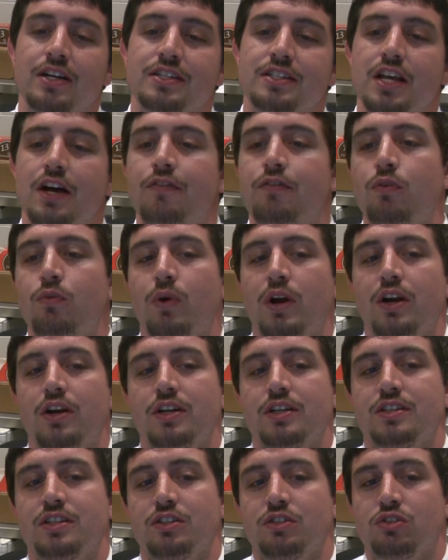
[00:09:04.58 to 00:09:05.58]

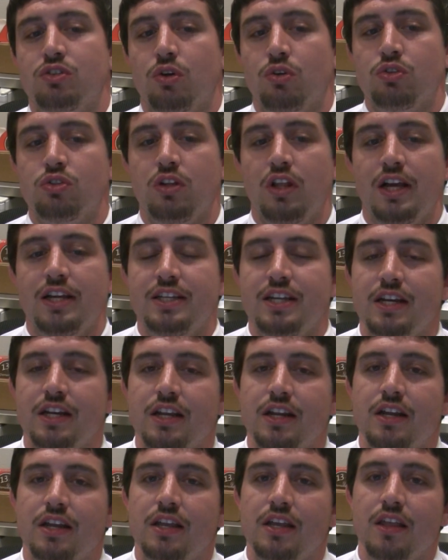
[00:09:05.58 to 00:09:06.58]
Self-Awareness and Social
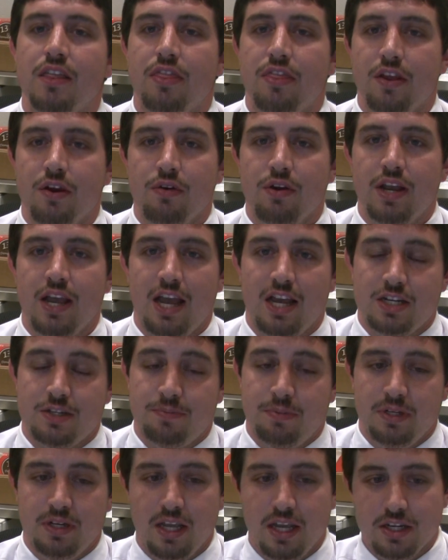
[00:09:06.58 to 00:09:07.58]
Identity Theory
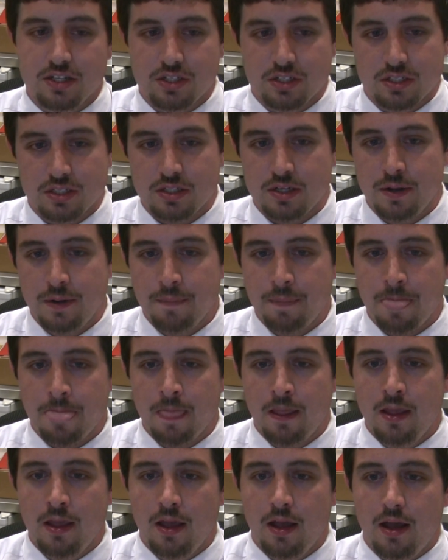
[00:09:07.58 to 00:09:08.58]
Explanations.
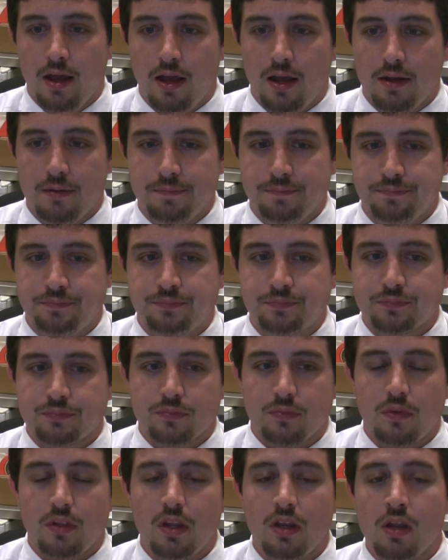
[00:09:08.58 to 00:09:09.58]

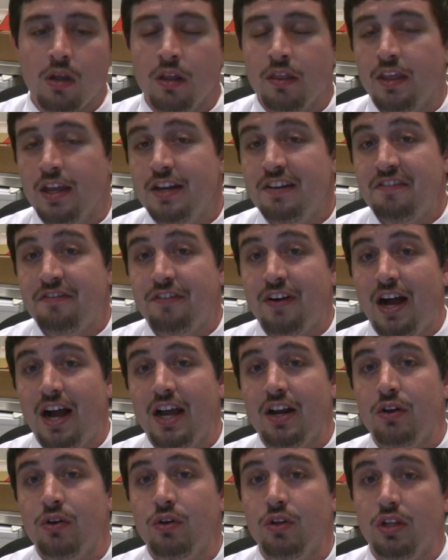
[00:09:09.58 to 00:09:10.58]
They
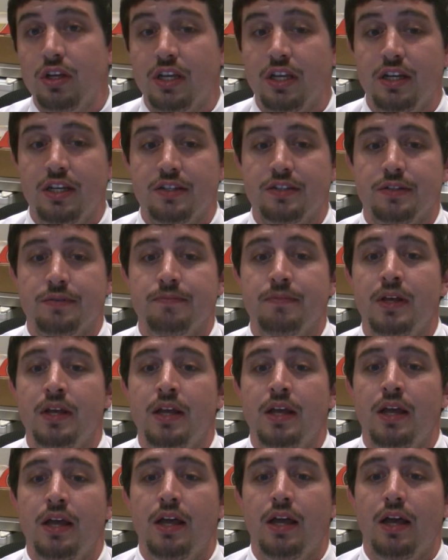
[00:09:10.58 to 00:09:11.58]
define hooliganism
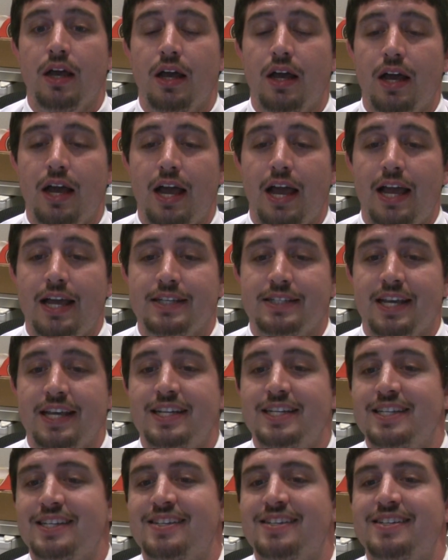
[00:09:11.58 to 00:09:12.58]
as a
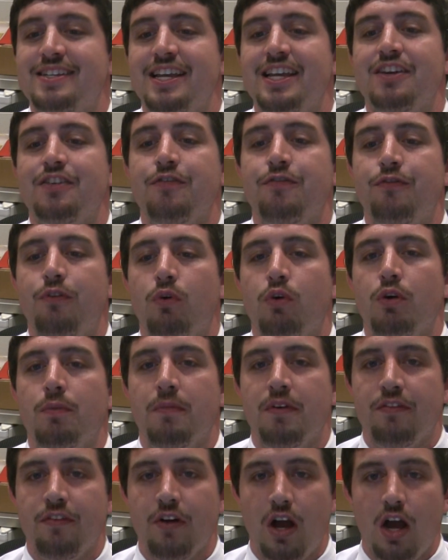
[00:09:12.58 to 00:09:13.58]
distinct
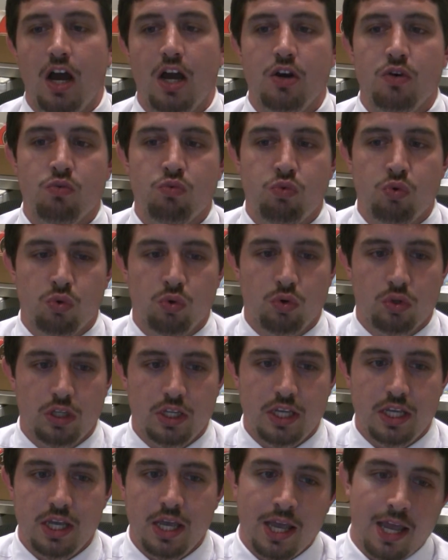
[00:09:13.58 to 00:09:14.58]
form of
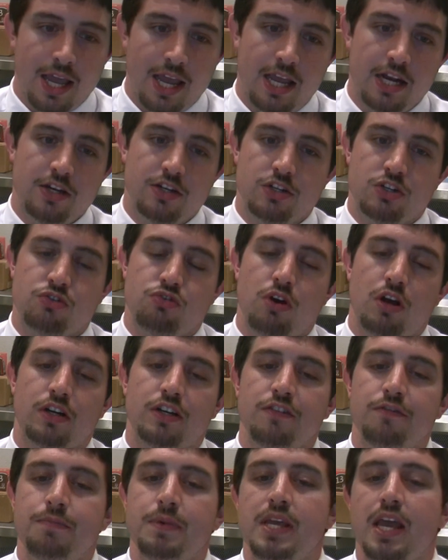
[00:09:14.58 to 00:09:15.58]
unruly and
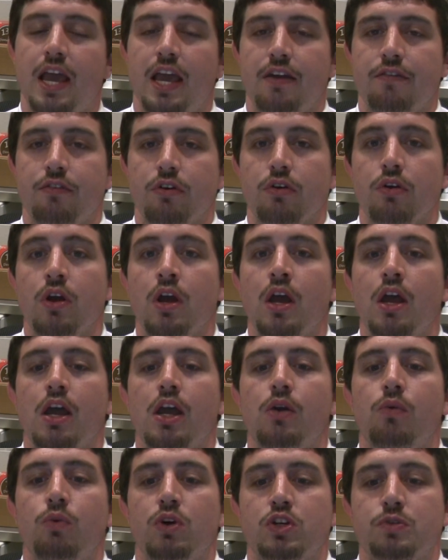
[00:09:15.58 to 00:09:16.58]
destructive behavior
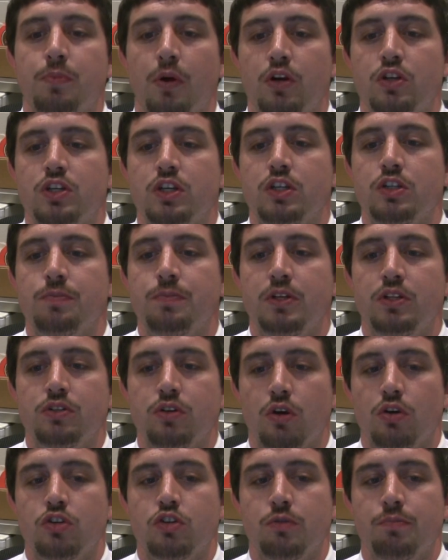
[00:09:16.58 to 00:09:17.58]
in which participants
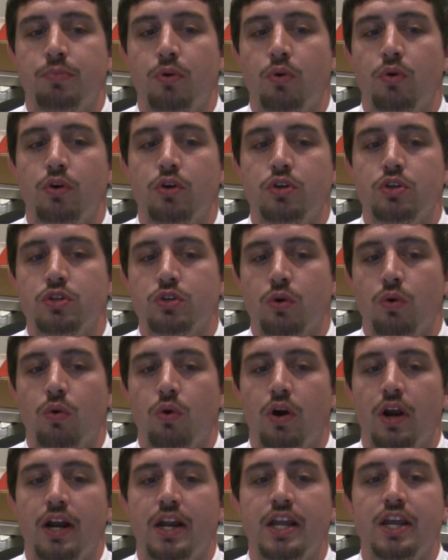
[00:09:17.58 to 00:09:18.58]
are supporters
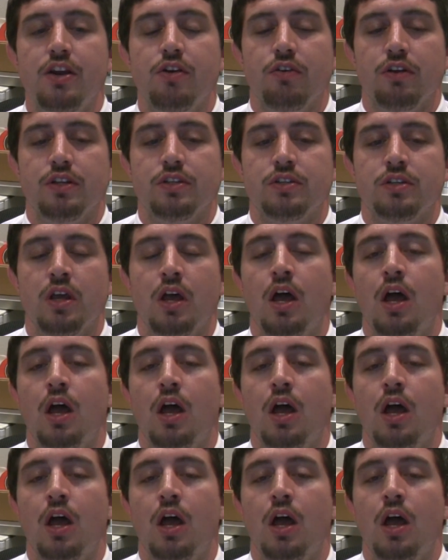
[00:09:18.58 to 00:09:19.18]
or adherents